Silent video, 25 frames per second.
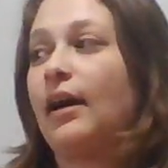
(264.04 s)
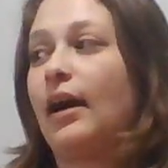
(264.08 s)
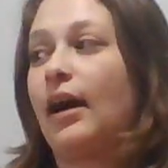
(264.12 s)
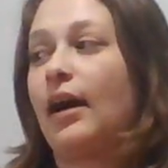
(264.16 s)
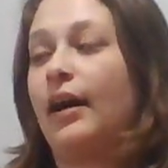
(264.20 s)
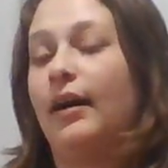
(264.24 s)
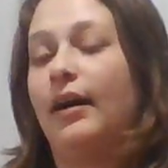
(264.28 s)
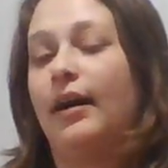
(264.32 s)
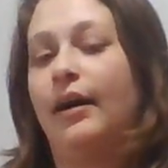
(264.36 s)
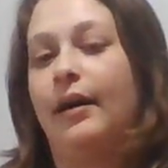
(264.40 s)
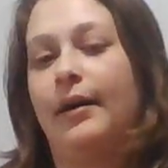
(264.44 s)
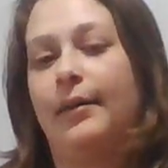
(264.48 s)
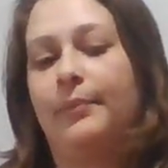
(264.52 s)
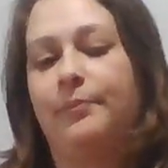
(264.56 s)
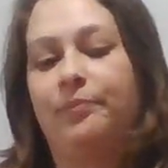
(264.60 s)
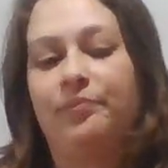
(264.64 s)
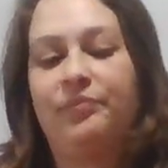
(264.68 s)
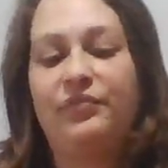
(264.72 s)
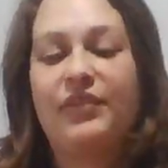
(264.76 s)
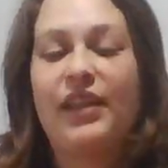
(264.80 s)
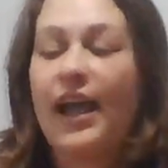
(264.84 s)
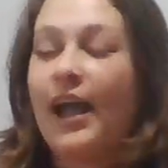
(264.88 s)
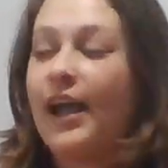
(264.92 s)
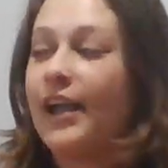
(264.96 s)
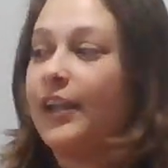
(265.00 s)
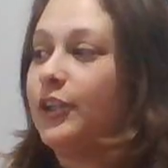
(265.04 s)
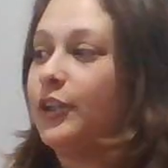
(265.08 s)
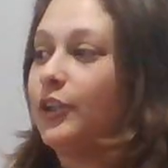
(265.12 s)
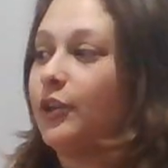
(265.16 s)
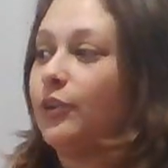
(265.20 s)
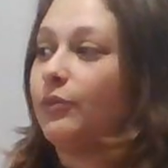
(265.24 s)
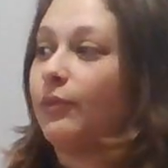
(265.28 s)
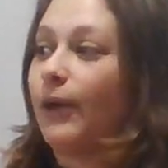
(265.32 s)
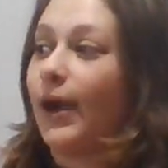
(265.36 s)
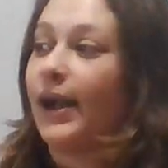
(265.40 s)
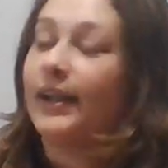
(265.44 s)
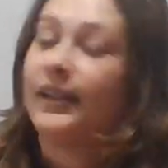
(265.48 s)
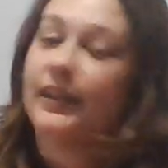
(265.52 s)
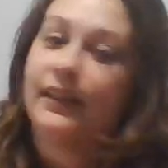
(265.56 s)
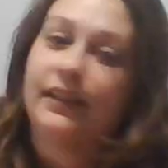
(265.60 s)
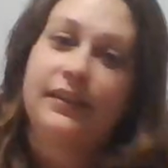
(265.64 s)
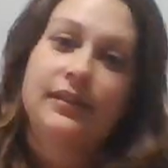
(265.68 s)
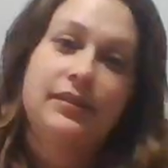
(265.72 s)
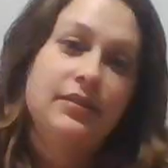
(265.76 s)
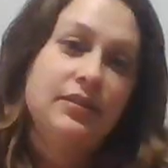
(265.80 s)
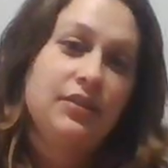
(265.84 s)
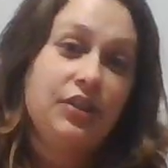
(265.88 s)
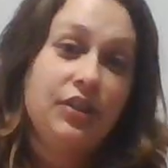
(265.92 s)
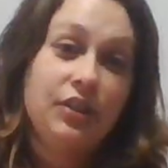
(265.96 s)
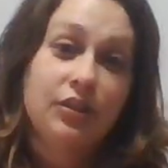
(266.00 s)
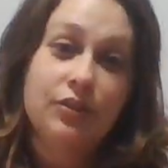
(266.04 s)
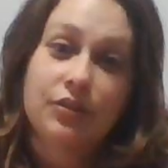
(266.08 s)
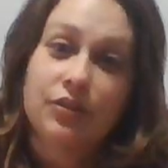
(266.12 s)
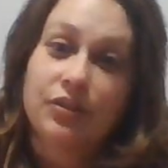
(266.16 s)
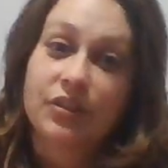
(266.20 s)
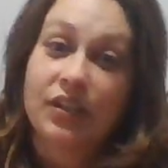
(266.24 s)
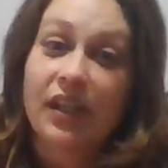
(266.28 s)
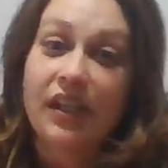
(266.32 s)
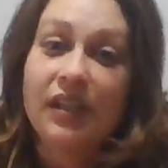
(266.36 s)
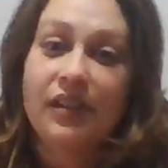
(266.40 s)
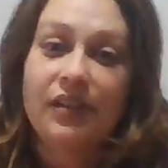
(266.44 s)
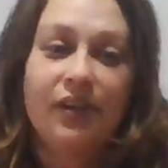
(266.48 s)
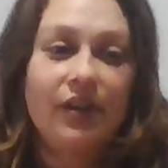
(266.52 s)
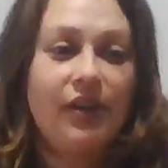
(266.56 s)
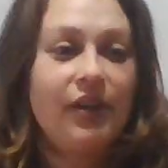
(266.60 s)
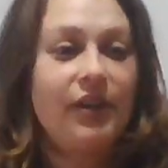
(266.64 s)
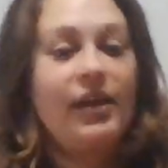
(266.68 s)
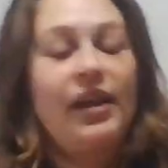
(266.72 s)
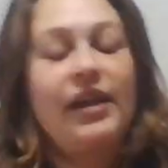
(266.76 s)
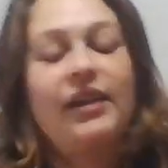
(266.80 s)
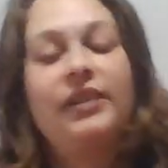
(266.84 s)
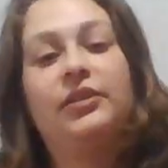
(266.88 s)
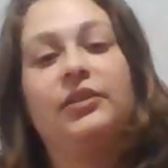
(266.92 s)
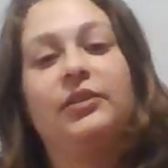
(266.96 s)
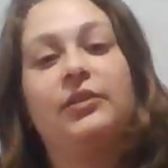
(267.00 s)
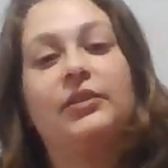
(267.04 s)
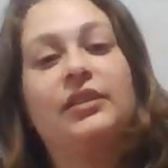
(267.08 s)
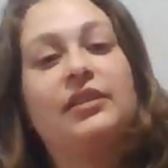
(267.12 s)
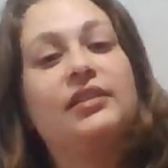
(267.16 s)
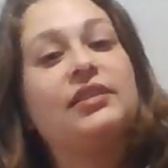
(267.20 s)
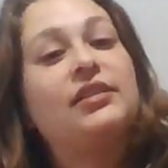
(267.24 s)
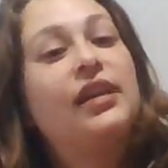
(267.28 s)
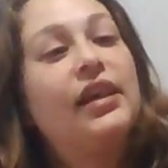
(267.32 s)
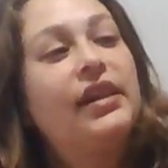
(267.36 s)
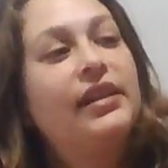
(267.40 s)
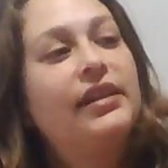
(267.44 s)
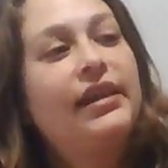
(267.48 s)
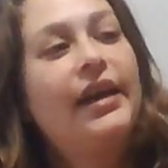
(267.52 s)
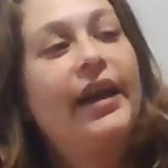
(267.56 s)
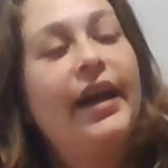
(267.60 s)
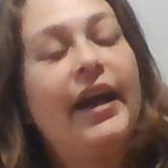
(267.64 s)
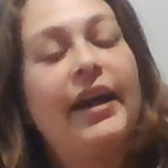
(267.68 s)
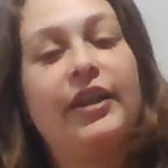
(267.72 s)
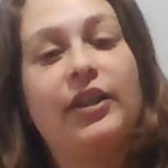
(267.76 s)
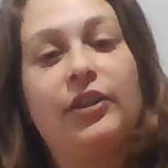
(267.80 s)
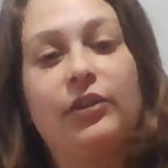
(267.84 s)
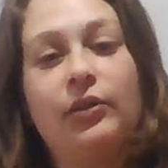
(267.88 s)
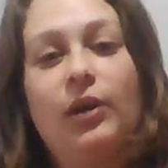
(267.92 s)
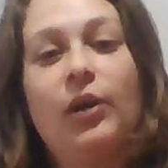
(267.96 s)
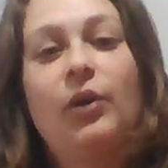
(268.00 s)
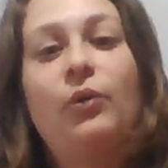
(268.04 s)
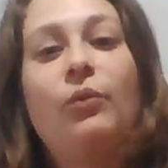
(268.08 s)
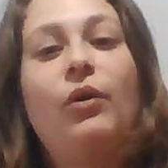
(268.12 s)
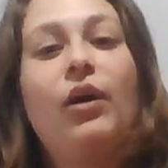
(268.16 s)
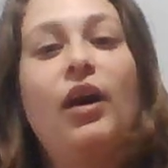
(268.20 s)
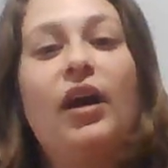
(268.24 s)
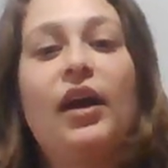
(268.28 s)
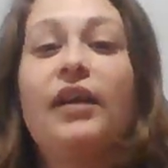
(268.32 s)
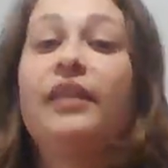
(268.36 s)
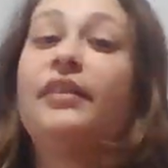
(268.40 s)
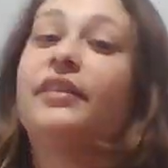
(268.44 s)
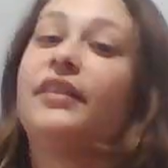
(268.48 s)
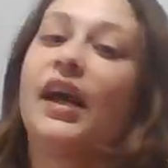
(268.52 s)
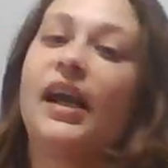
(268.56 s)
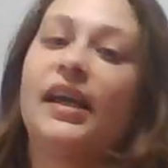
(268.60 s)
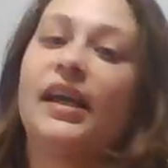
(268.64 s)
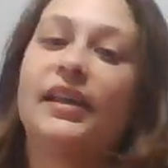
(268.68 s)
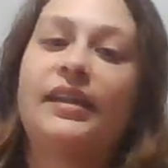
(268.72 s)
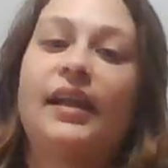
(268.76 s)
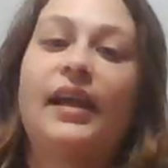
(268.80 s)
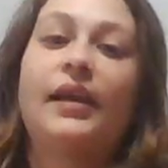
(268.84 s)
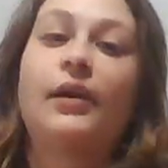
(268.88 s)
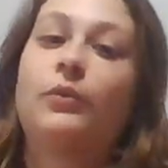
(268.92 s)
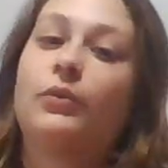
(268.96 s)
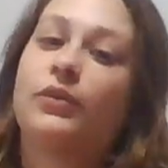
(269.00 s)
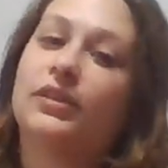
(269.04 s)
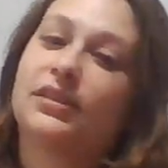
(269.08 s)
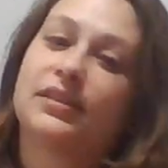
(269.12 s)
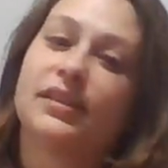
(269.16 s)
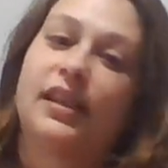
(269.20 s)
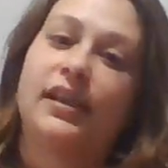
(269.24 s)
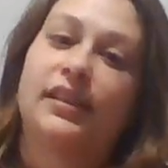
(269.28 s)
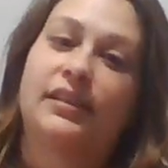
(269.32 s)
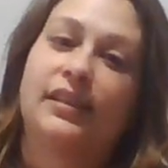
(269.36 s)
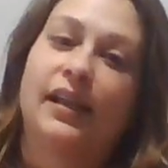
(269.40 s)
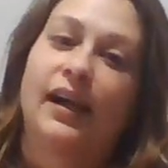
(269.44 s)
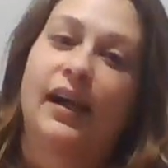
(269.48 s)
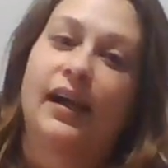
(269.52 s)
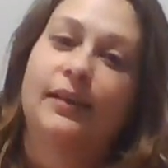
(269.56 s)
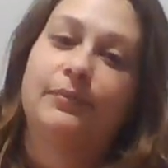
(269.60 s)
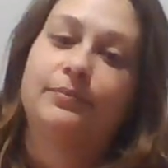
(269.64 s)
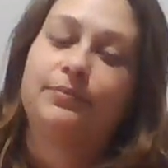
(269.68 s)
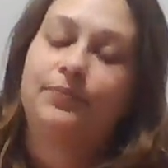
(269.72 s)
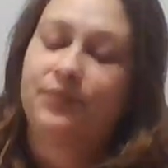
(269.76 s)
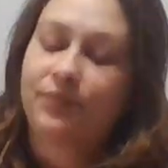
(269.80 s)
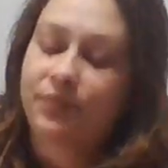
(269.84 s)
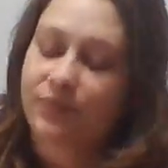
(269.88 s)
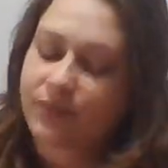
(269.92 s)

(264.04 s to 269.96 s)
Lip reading: at your writings years later and you can say, yeah, you know what, that day was like that.